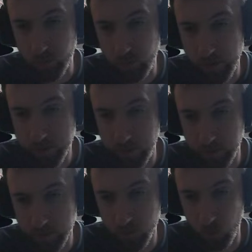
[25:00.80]
of last night
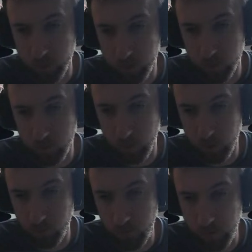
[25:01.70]
and this morning
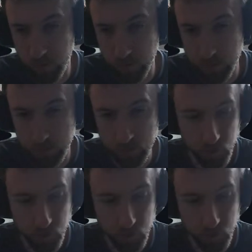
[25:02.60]
making this.